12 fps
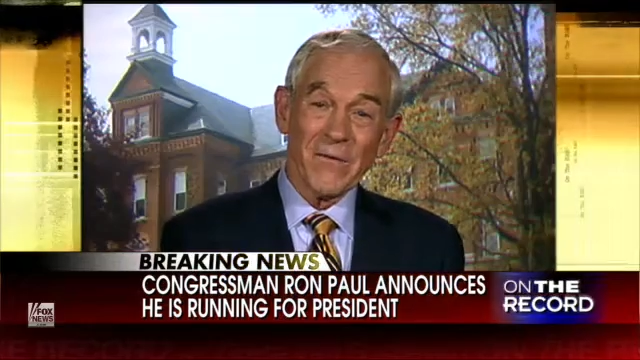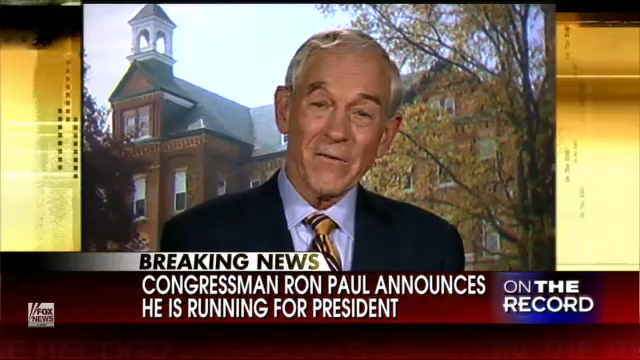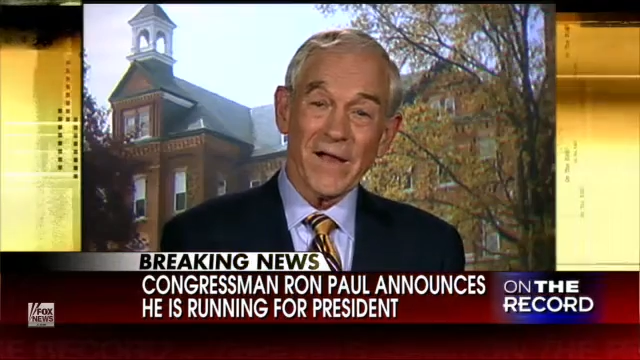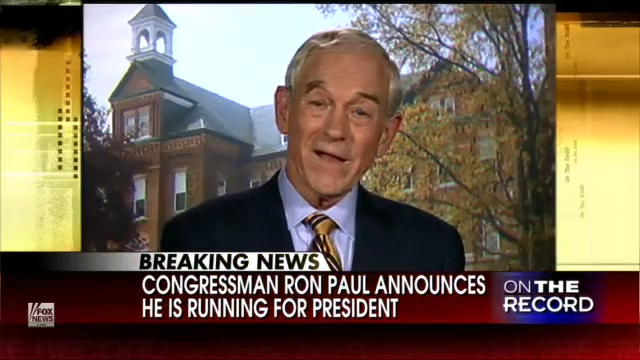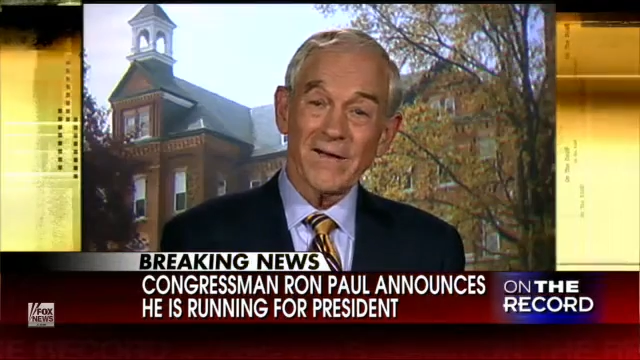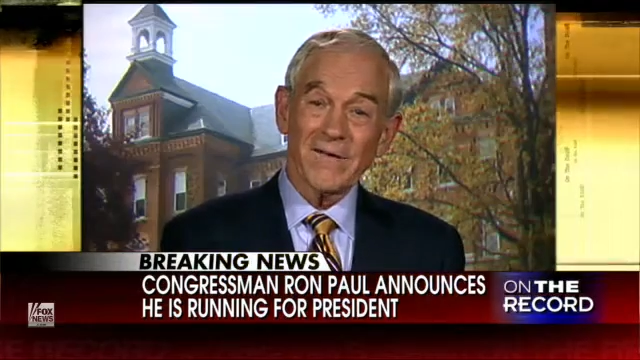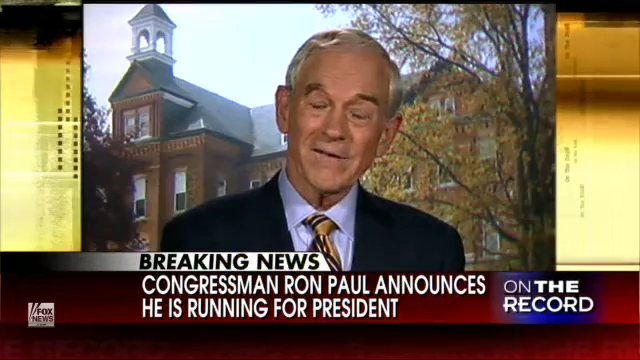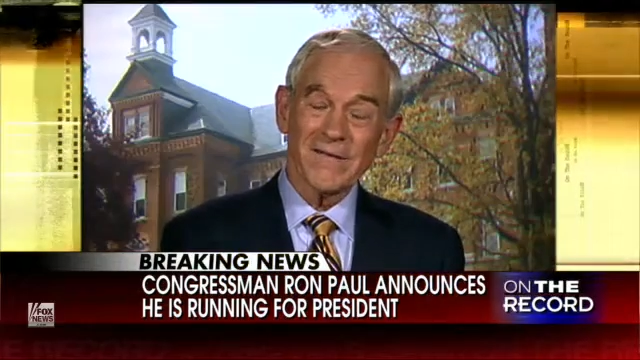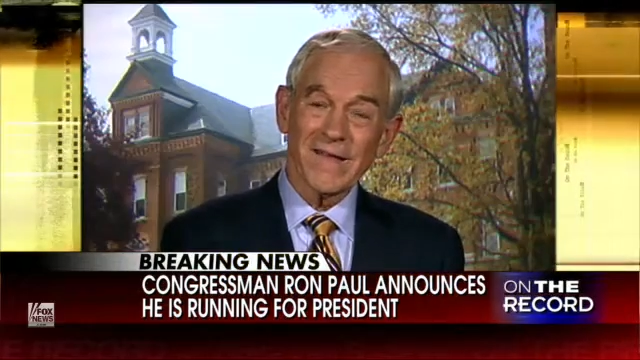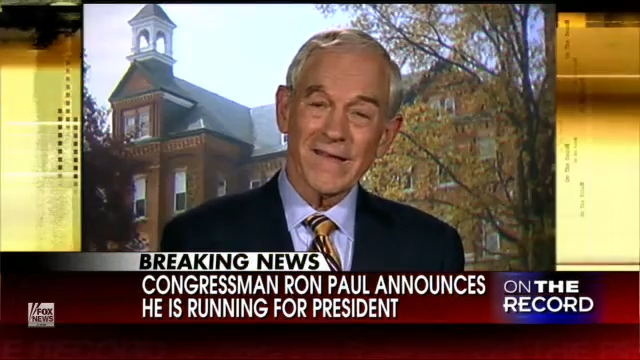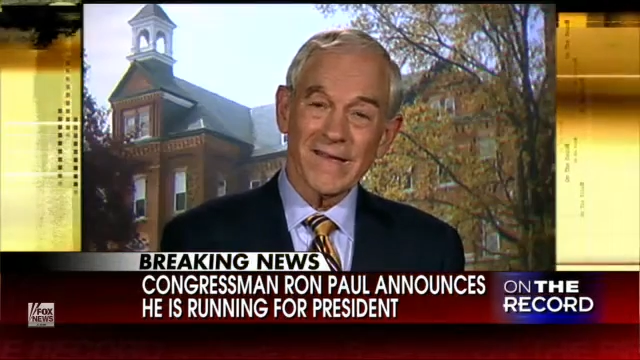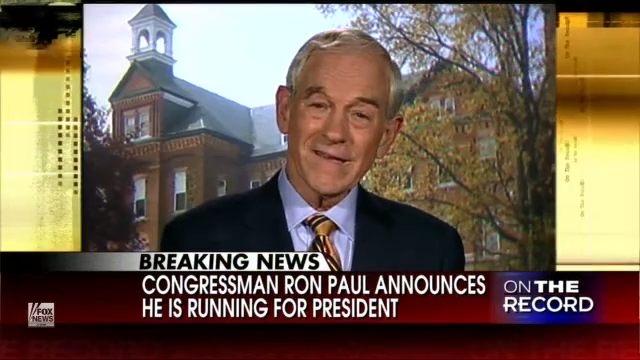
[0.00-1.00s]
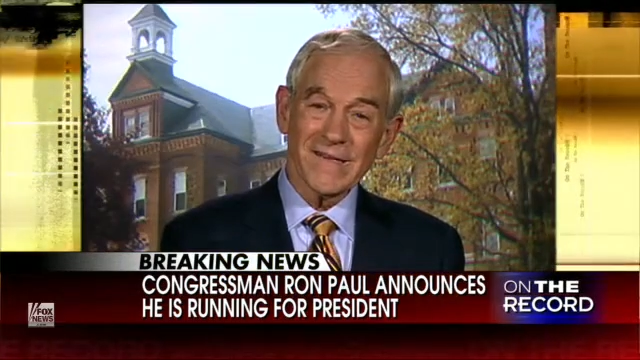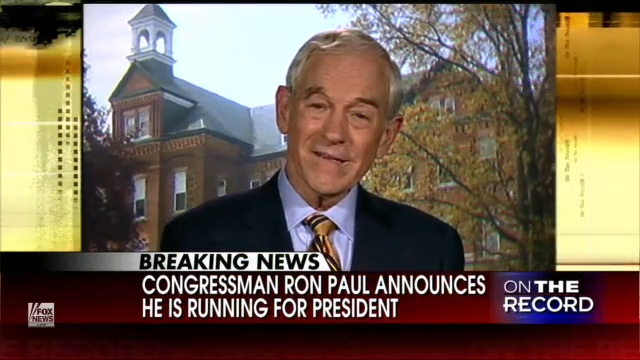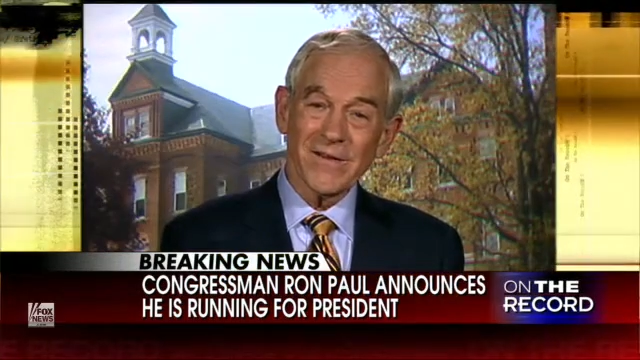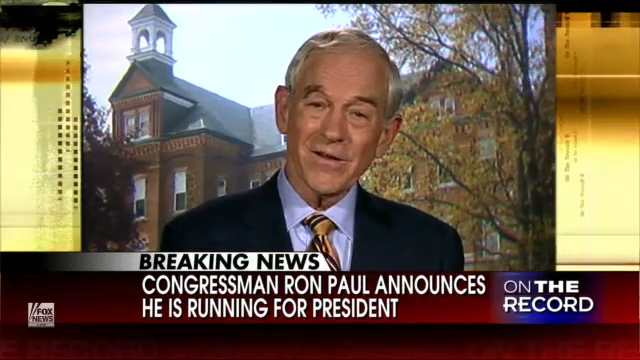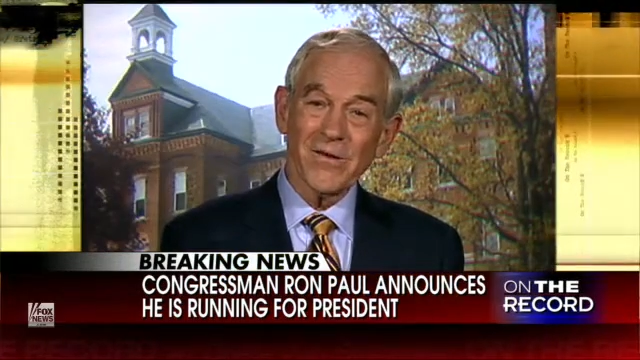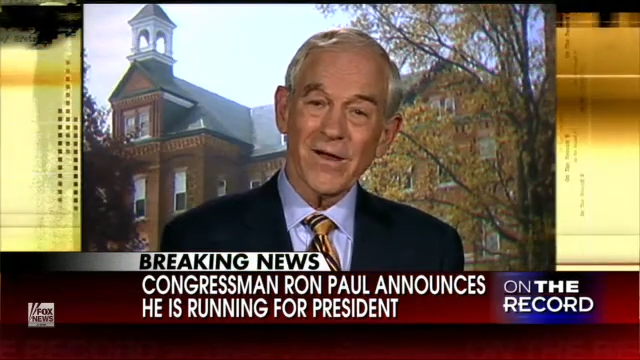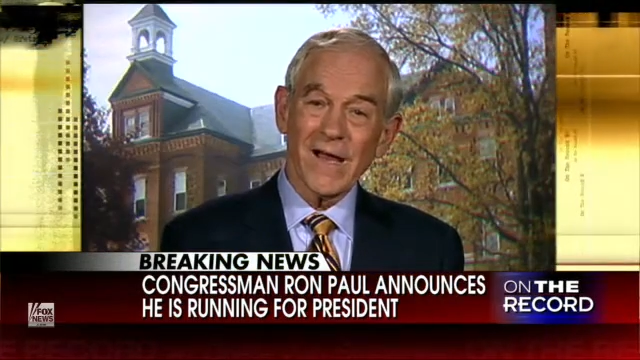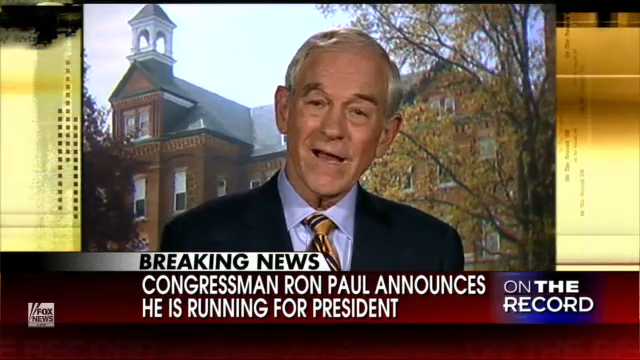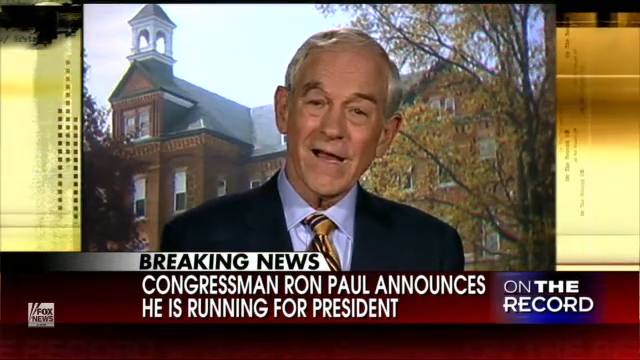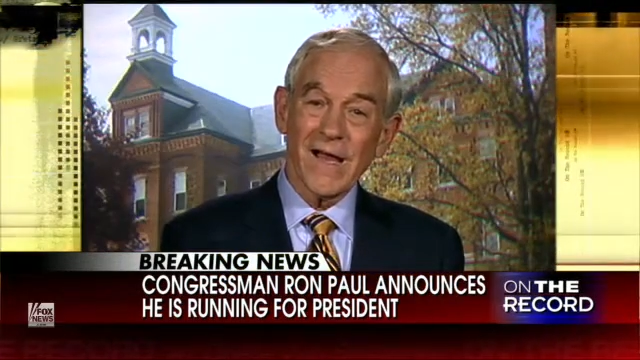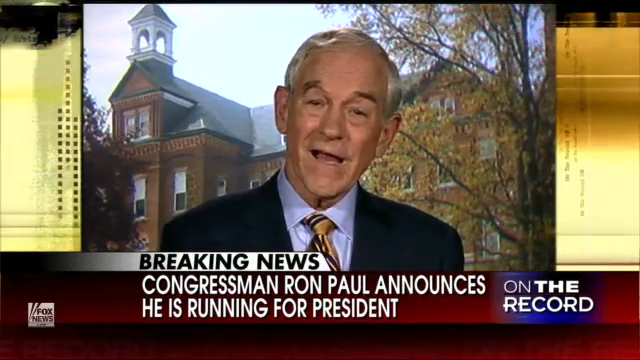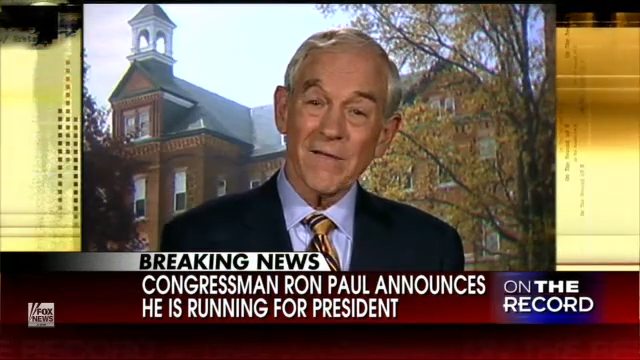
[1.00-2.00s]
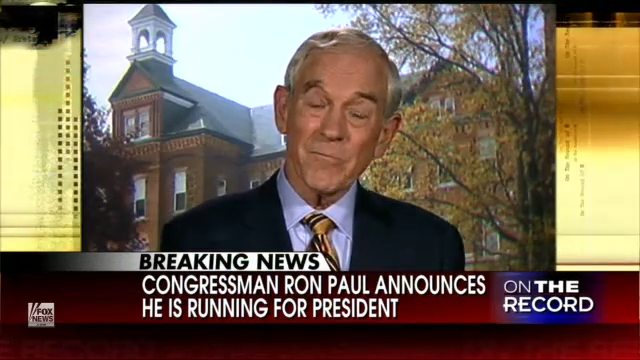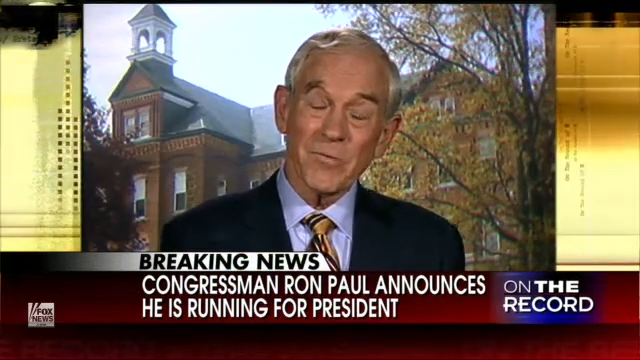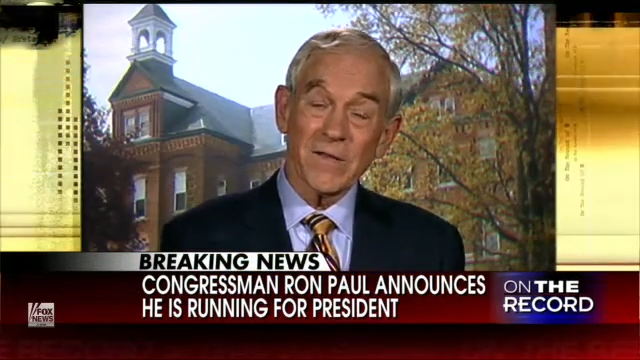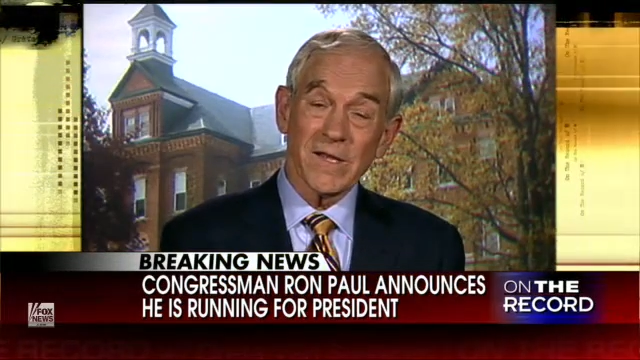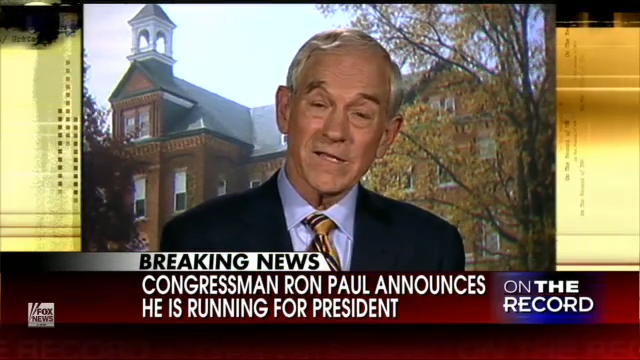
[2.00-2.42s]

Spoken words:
Well, you know, I'm pretty